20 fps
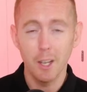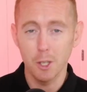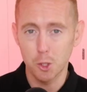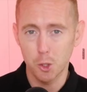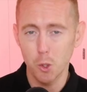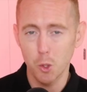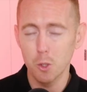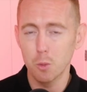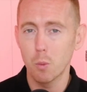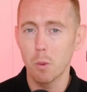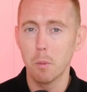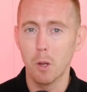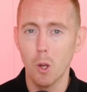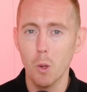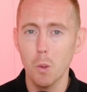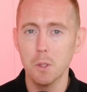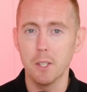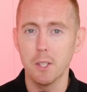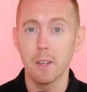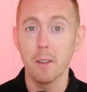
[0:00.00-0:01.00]
As soon as we were
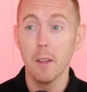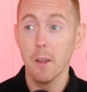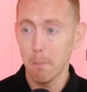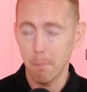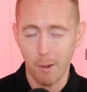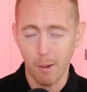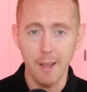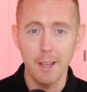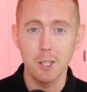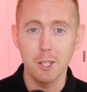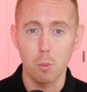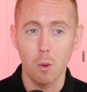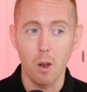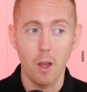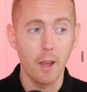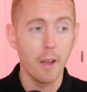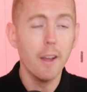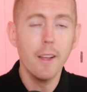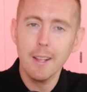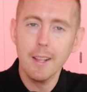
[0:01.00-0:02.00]
losing, players were
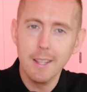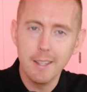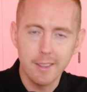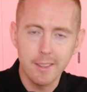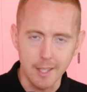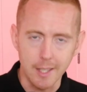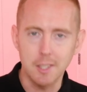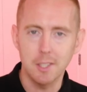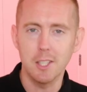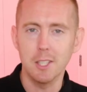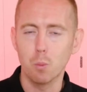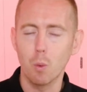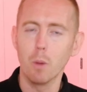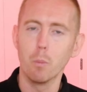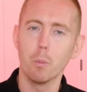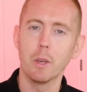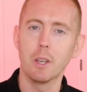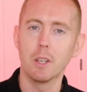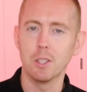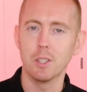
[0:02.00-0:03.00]
like, this is
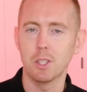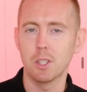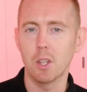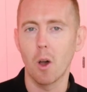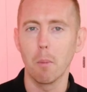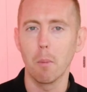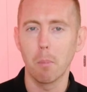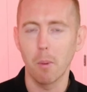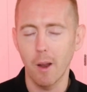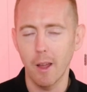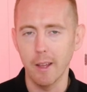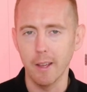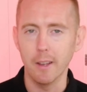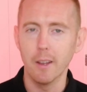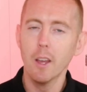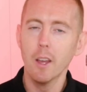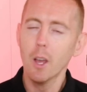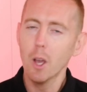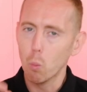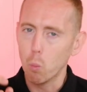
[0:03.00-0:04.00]
when we can start playing.
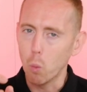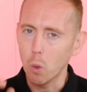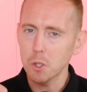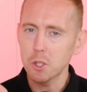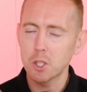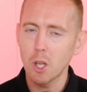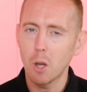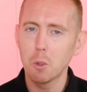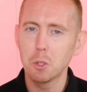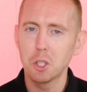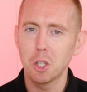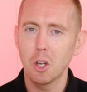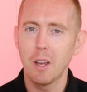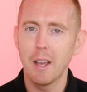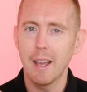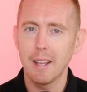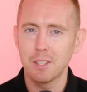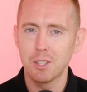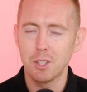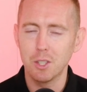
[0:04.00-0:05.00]
What Solskjaer
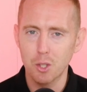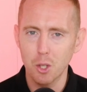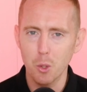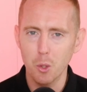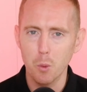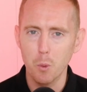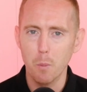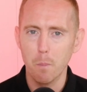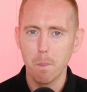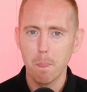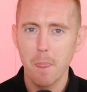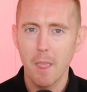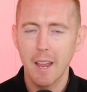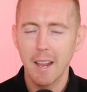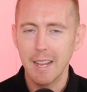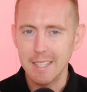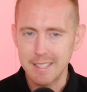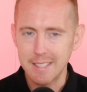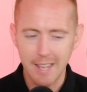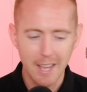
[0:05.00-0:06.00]
has to do
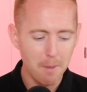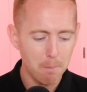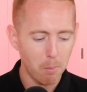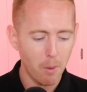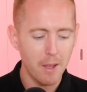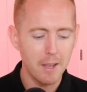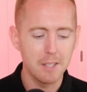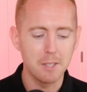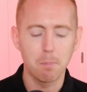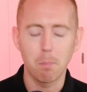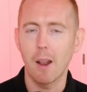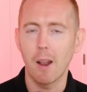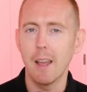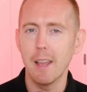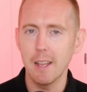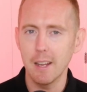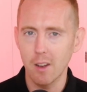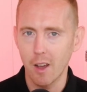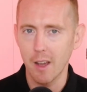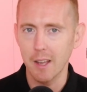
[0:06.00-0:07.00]
is get players
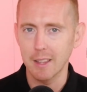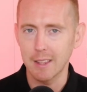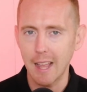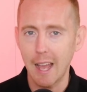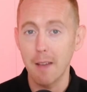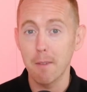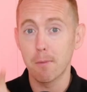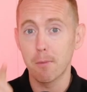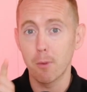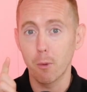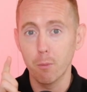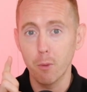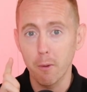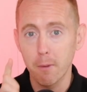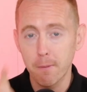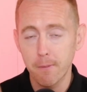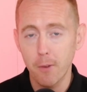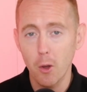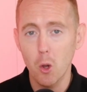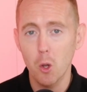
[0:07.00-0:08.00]
playing like that from the
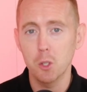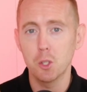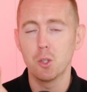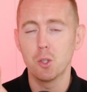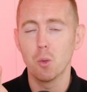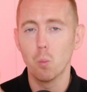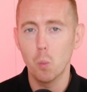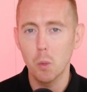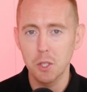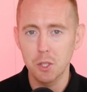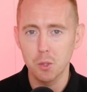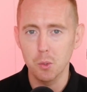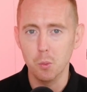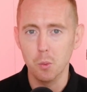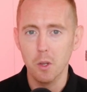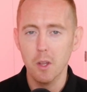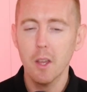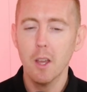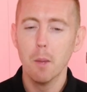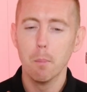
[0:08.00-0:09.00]
first
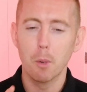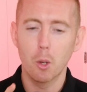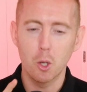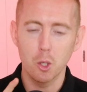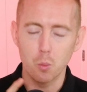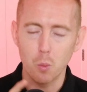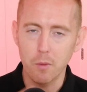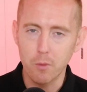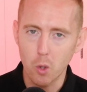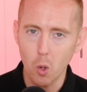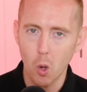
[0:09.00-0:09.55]
whistle, because we've